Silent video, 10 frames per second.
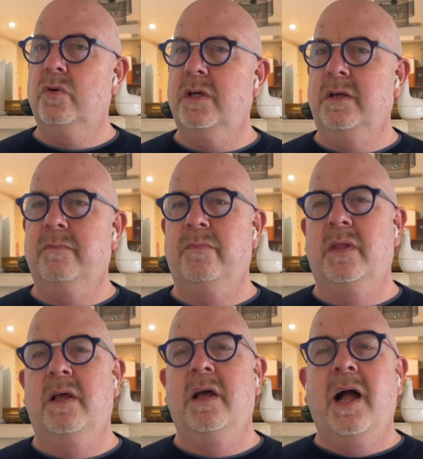cooking,
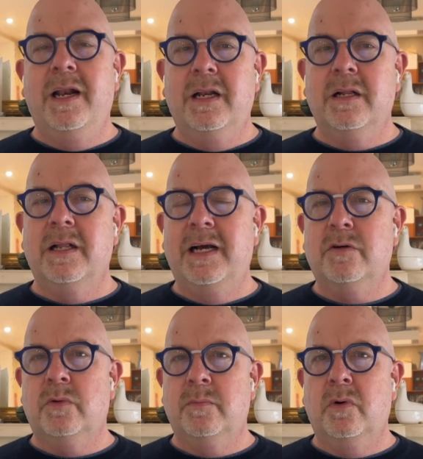and it
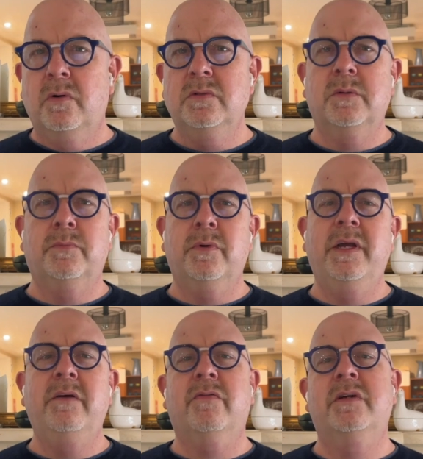allowed Raymond to
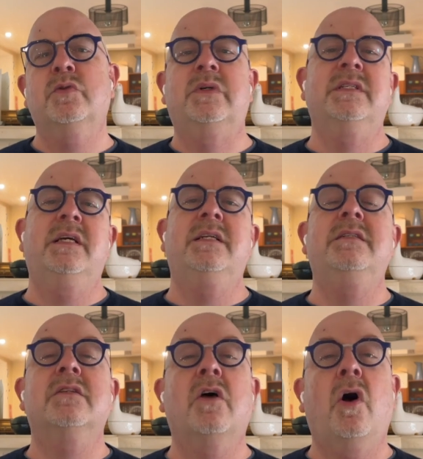bring French cuisine
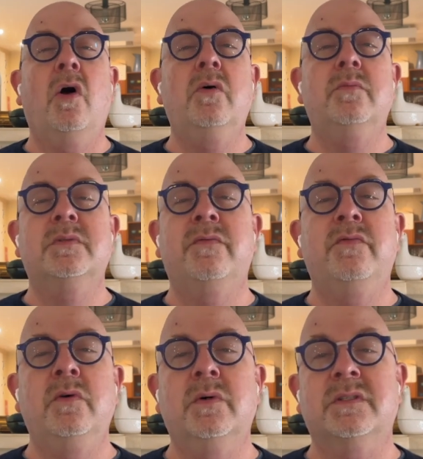into the homes
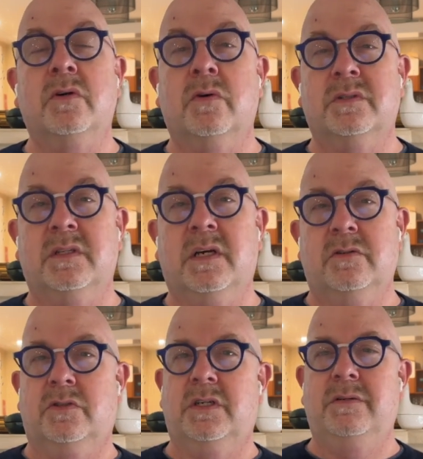of viewers across the
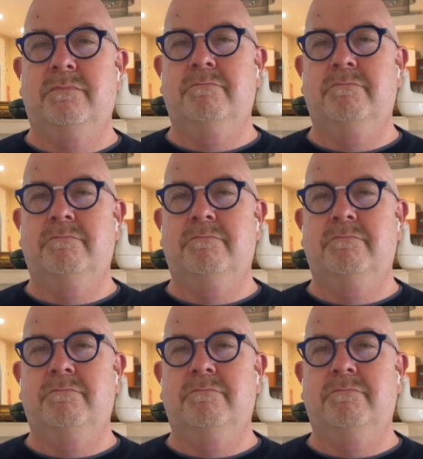country.